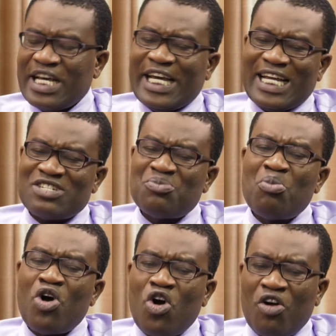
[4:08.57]
It has been
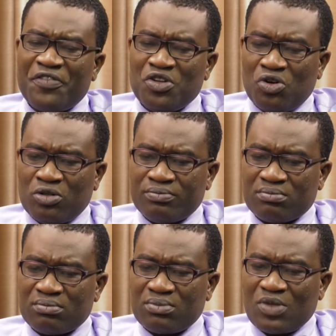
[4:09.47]
more of,
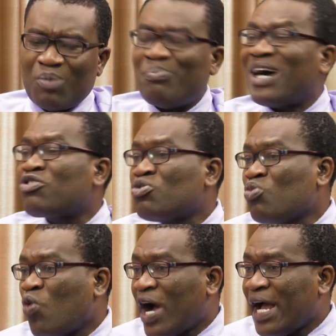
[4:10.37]
backroom
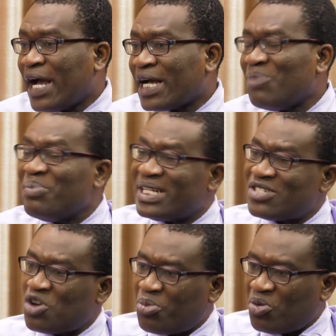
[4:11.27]
work, meetings
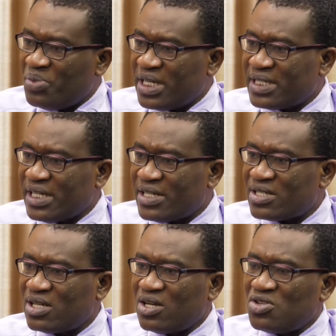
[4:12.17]
upon meetings,
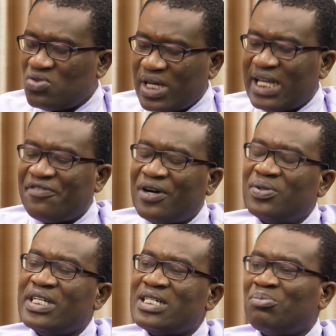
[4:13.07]
to get the
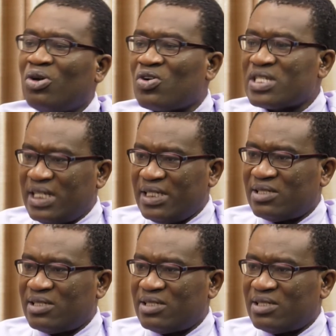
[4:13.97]
foundation blocks laid.